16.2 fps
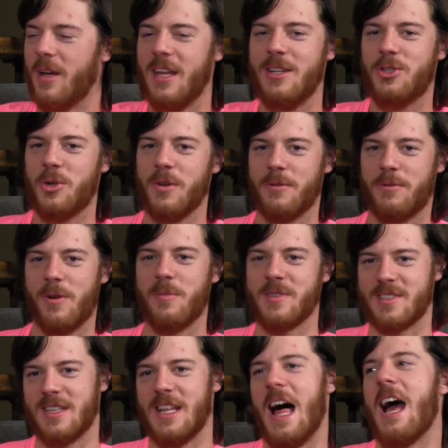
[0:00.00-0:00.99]
But he drew it from
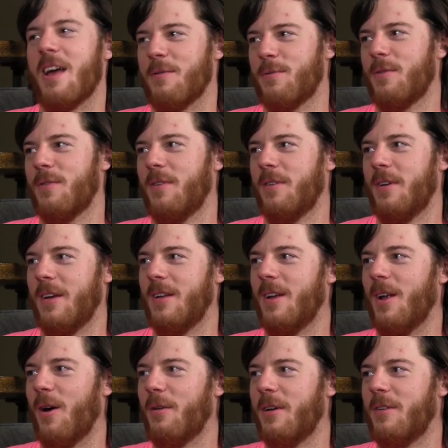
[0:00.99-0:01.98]
his life, you
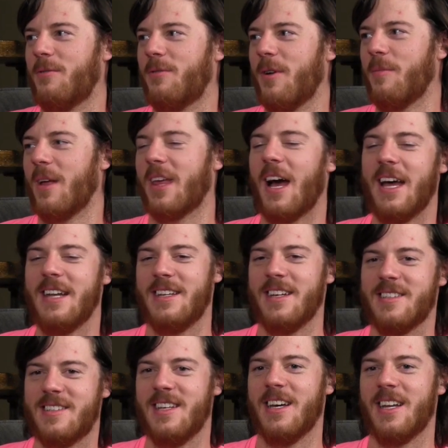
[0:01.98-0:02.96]
know? Exactly. From, like,
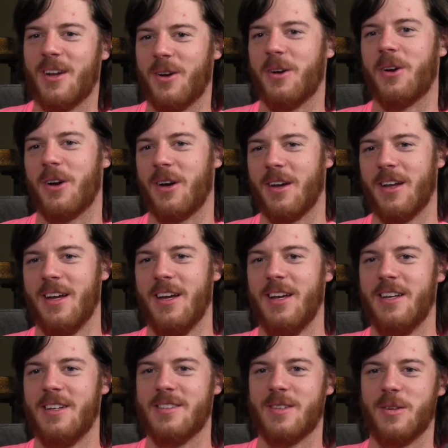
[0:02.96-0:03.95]
ideas he had heard.
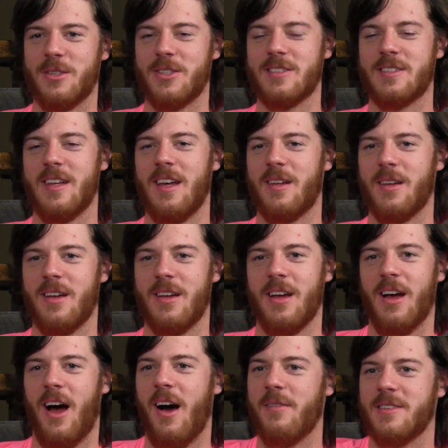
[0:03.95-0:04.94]
So it just, like,
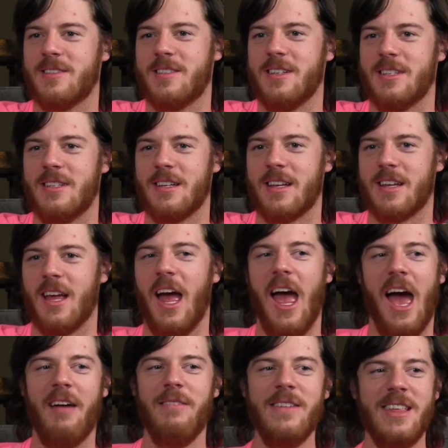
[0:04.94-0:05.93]
obviously, it did, like...
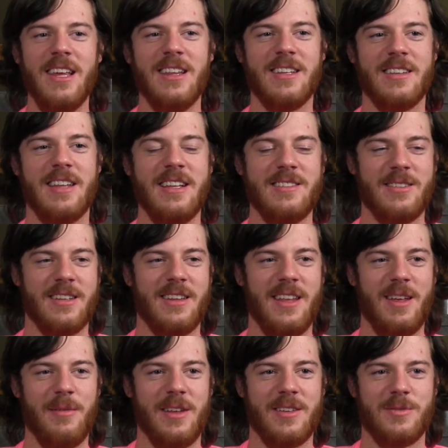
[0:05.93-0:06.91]
Everything... That's the
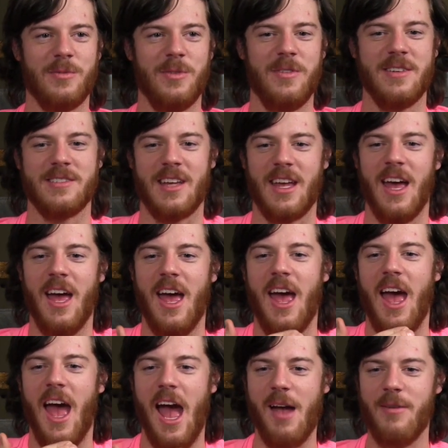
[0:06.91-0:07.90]
thing about this movie is, like,
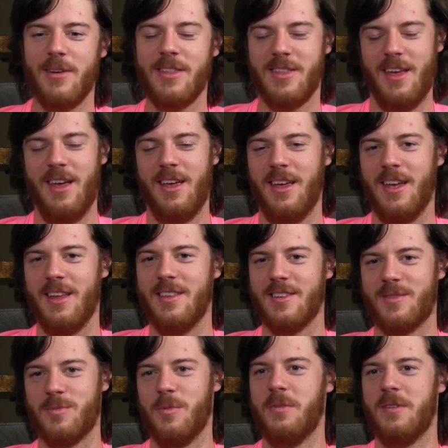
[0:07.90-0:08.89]
everything in
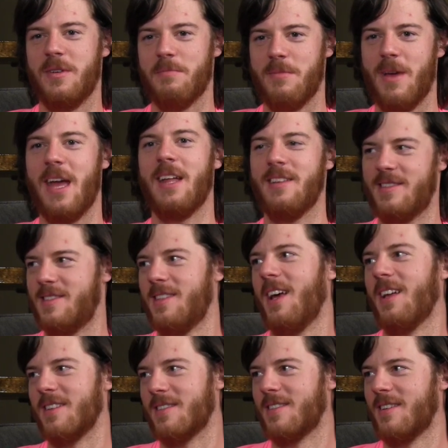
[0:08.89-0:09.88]
this movie made
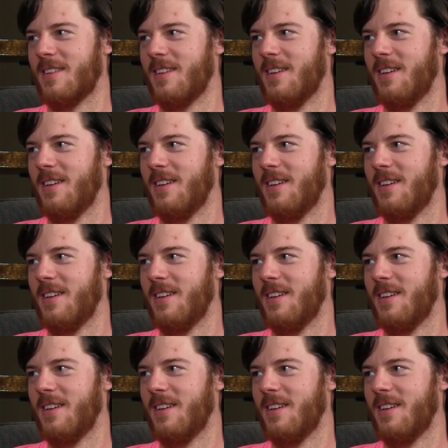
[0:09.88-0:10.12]
sense.